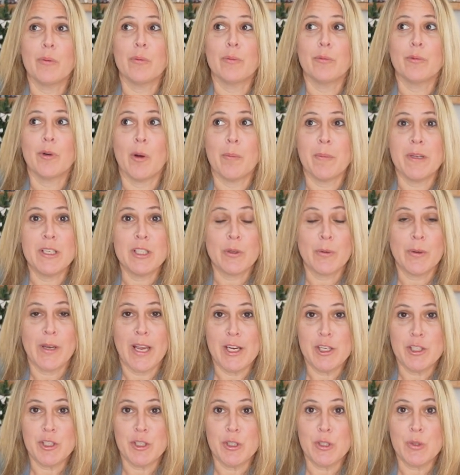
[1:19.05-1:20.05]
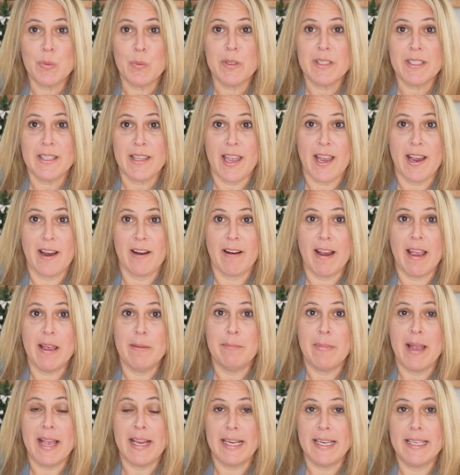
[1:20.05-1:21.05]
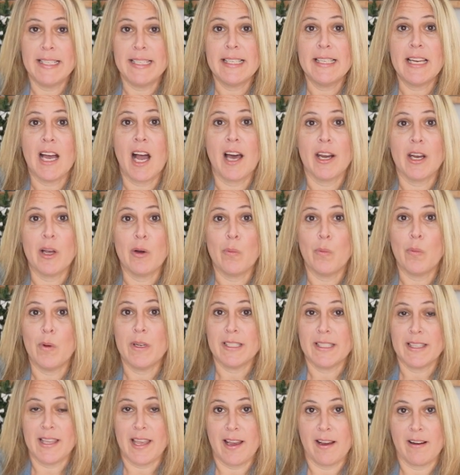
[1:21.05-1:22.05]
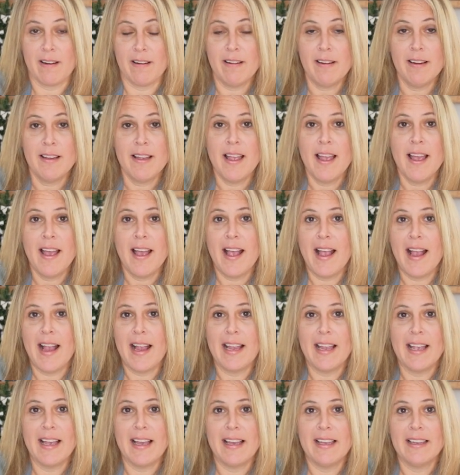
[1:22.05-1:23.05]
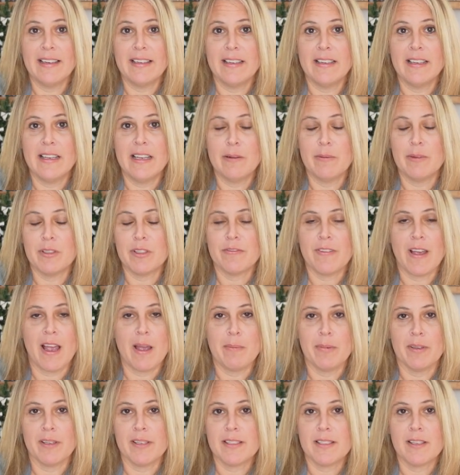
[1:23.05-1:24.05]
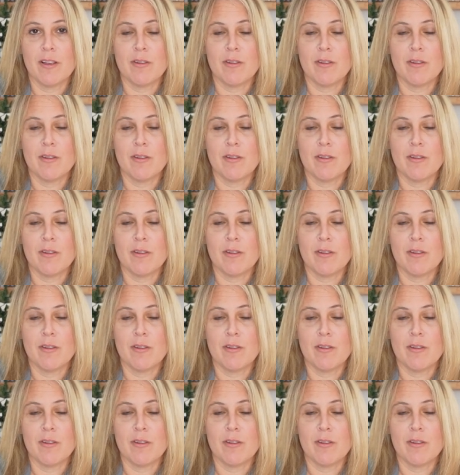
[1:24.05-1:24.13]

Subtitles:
Romy's Creations was there, and Manny Dodonna was there, and it was fabulous.